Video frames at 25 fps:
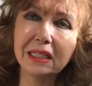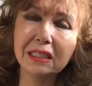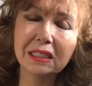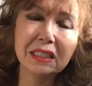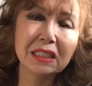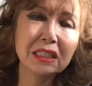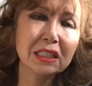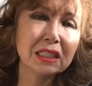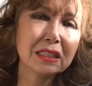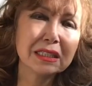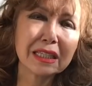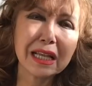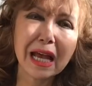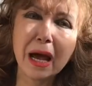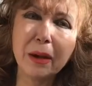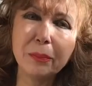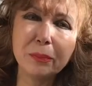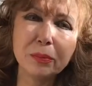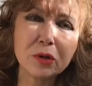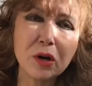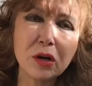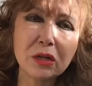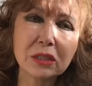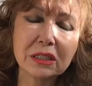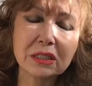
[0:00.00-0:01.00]
which is
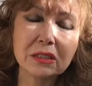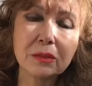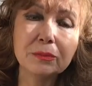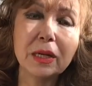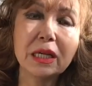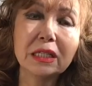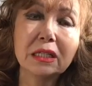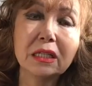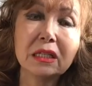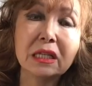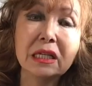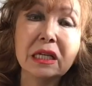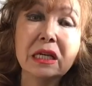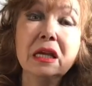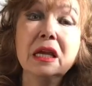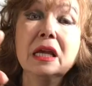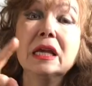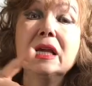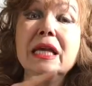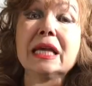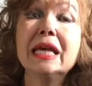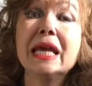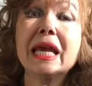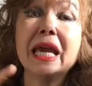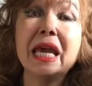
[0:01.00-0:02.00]
approximately
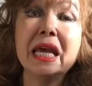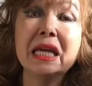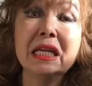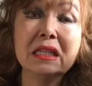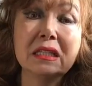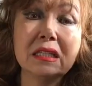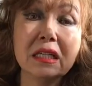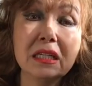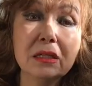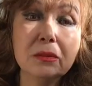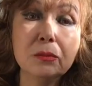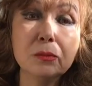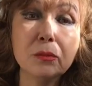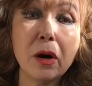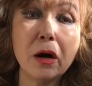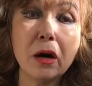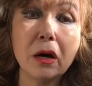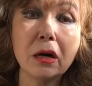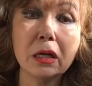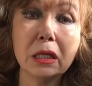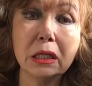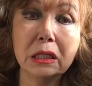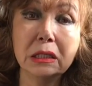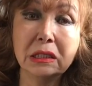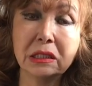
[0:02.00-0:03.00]
18
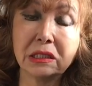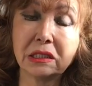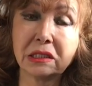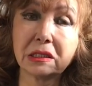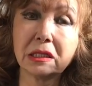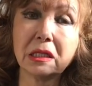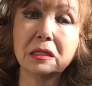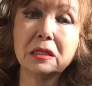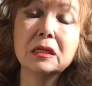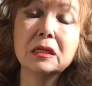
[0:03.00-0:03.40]
miles.